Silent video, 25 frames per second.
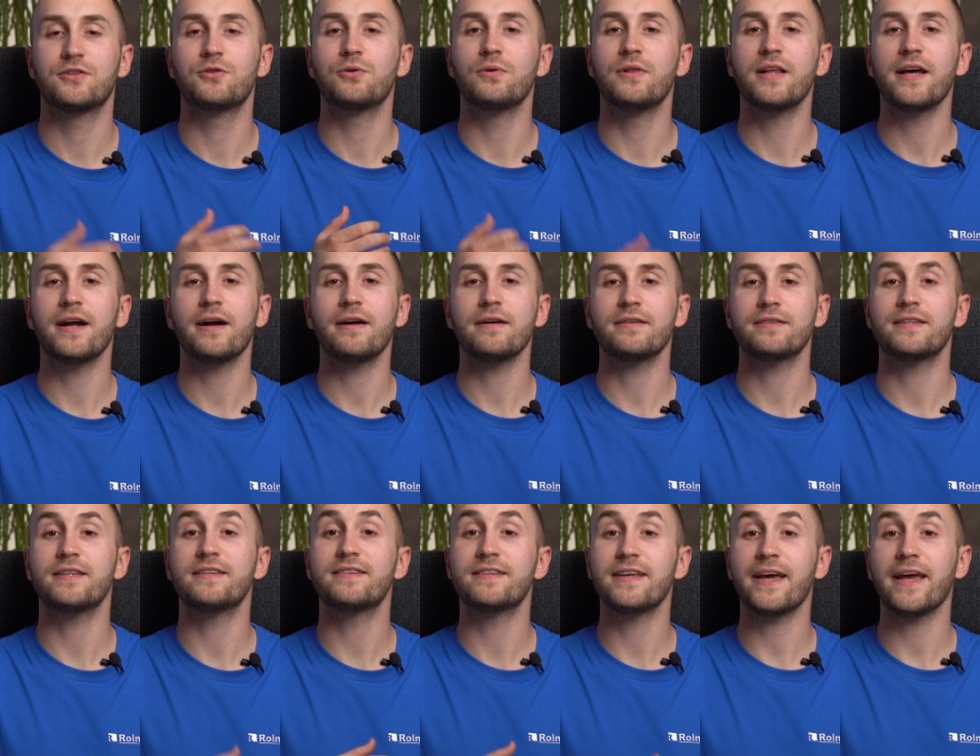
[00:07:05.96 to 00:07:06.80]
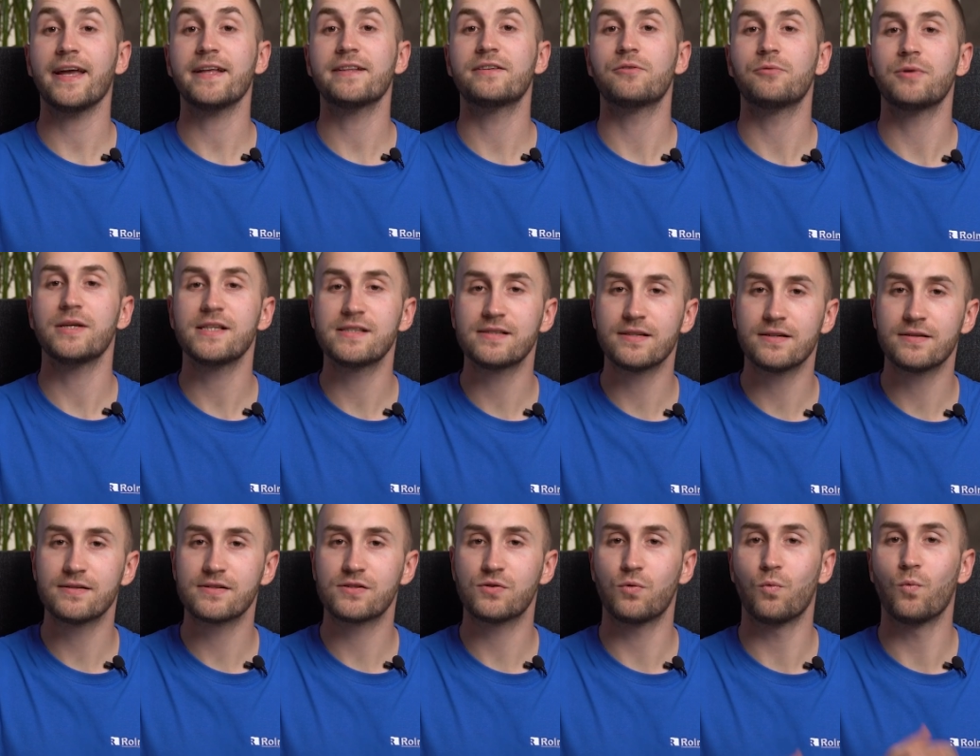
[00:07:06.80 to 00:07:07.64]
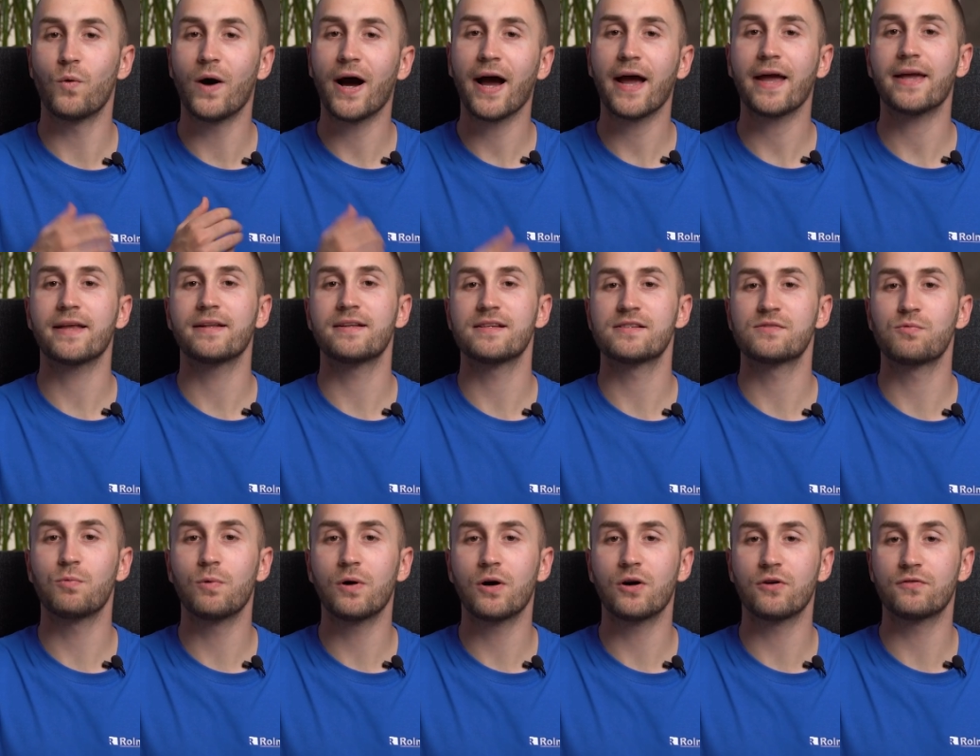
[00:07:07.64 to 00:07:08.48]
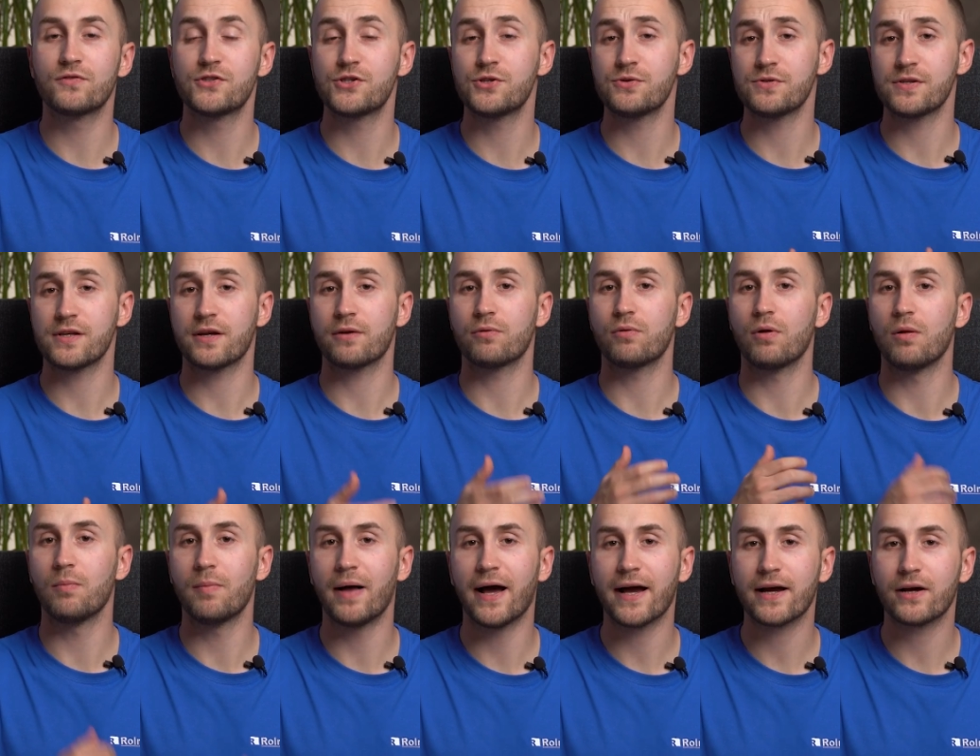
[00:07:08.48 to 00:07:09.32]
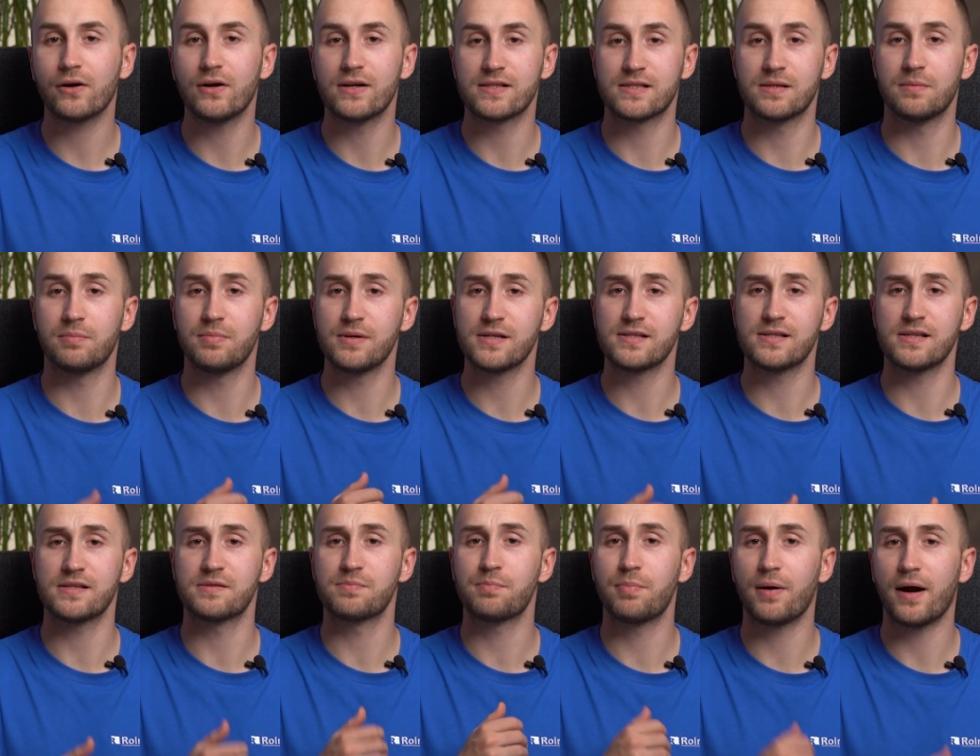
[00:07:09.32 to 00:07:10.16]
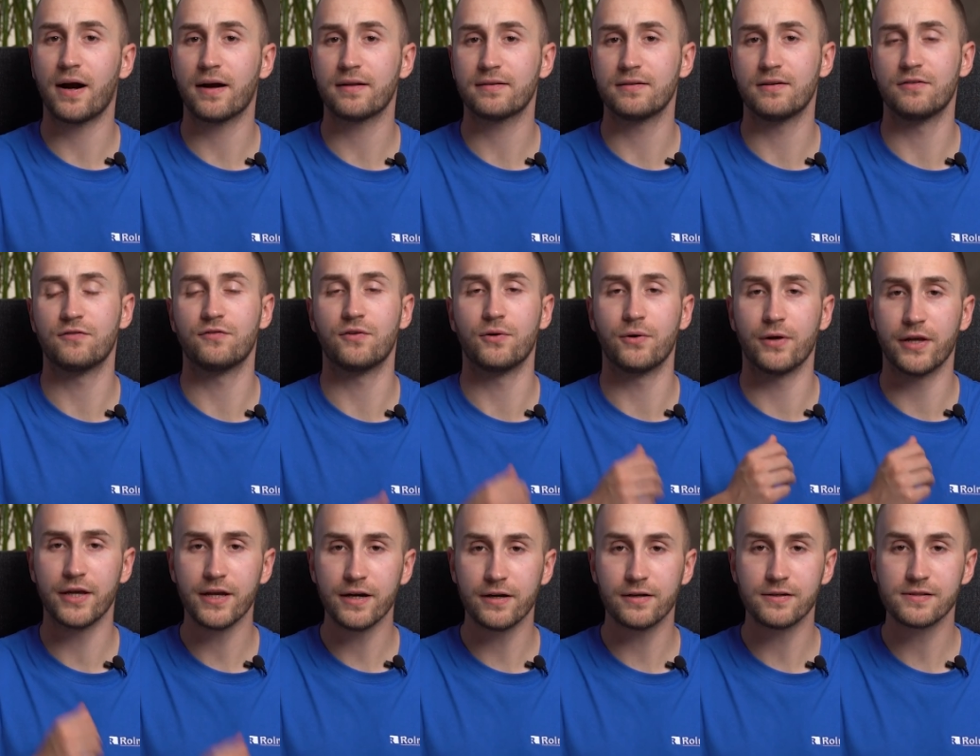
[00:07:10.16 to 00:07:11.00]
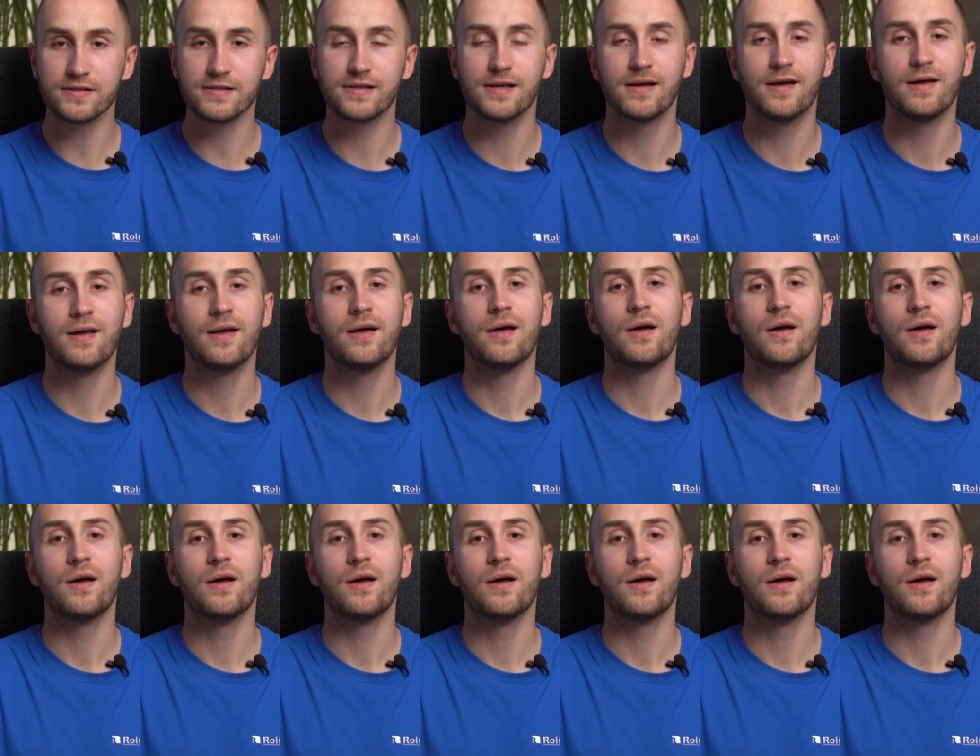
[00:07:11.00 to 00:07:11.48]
To learn detailed reasons why it is worth choosing Rolmako as a business partner for years,